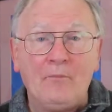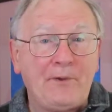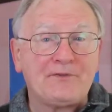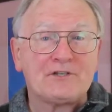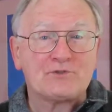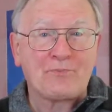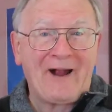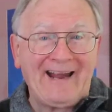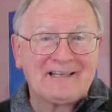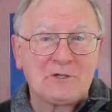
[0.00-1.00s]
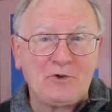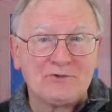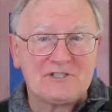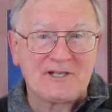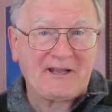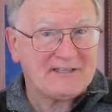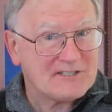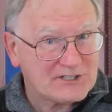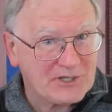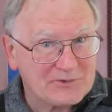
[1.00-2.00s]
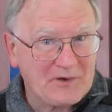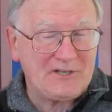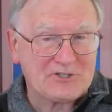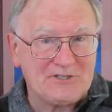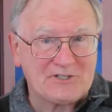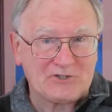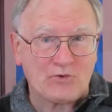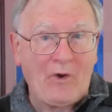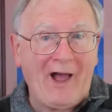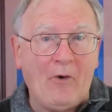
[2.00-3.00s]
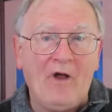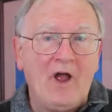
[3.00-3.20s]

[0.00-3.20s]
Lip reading: But there's practical considerations as well.